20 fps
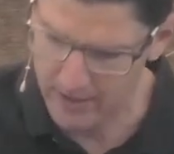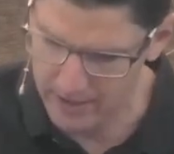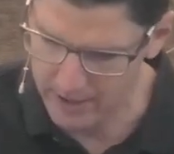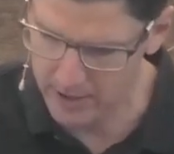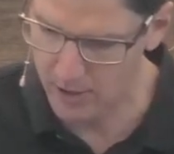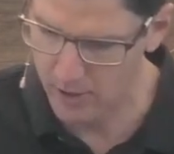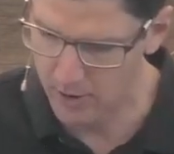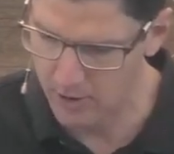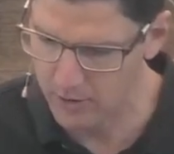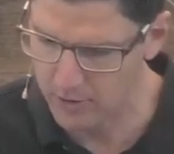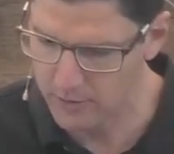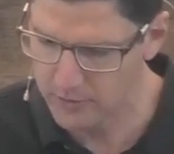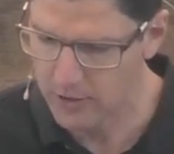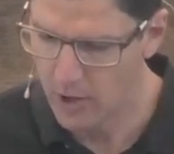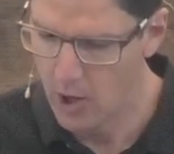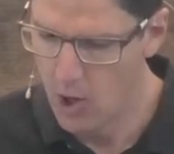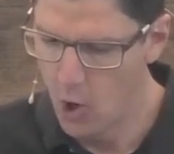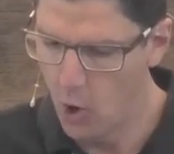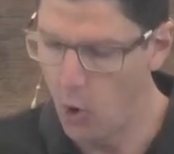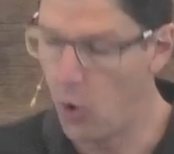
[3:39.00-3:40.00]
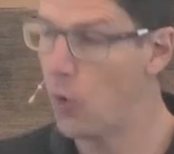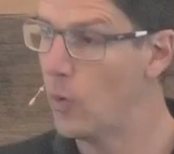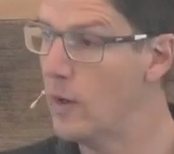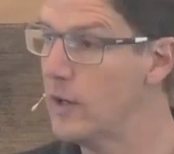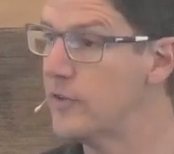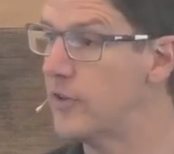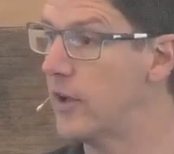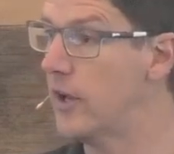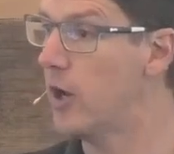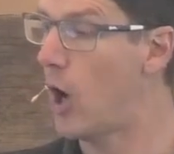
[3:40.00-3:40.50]
run it goes? Or
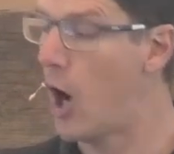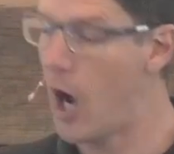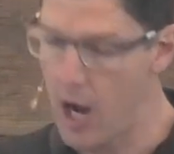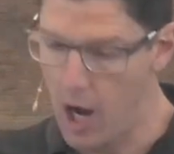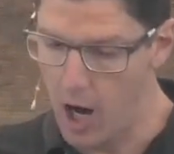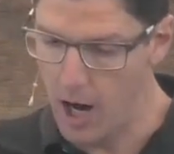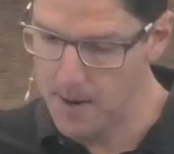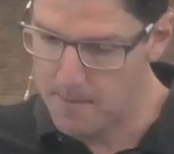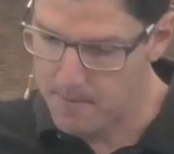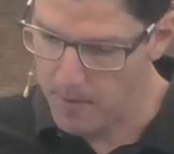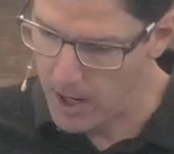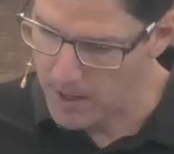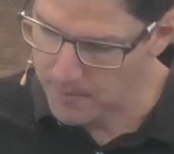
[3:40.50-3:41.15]
is it I, am I'm,